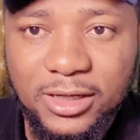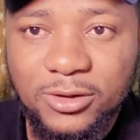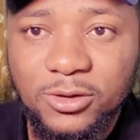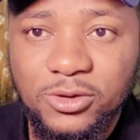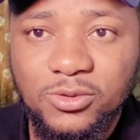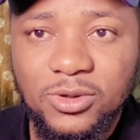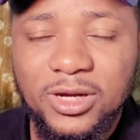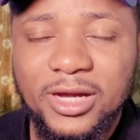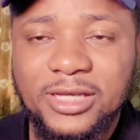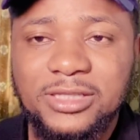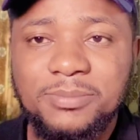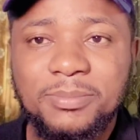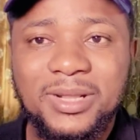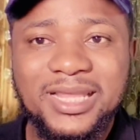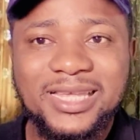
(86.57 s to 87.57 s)
And also
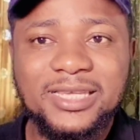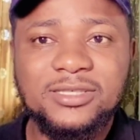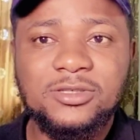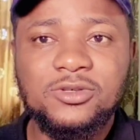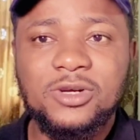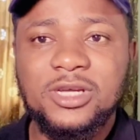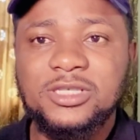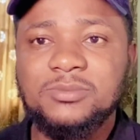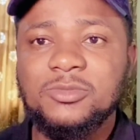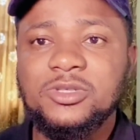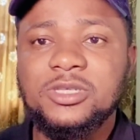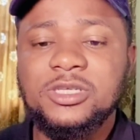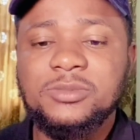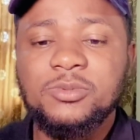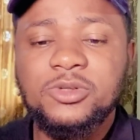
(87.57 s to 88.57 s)
guys, please try as
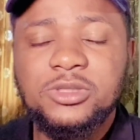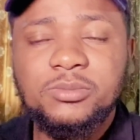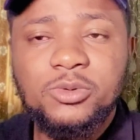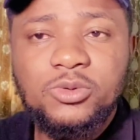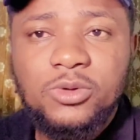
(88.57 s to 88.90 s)
much as possible